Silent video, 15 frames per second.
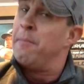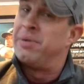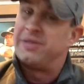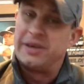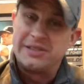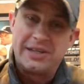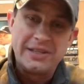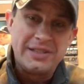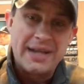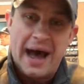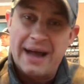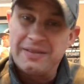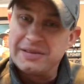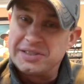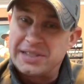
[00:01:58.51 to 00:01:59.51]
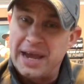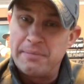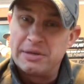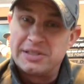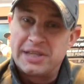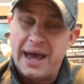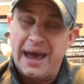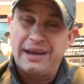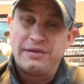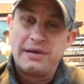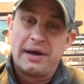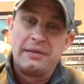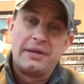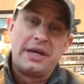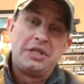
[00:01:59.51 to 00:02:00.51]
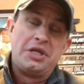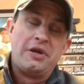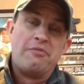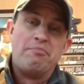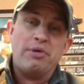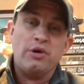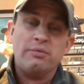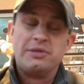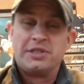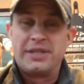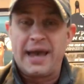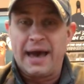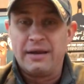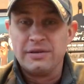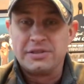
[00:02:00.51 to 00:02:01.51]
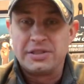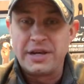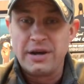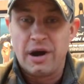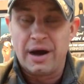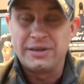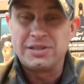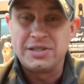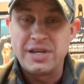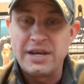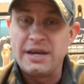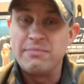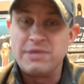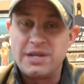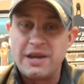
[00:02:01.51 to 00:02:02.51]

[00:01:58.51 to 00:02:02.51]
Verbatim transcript: But this is not the same exact uh, Legion of Boom Seattle Seahawks team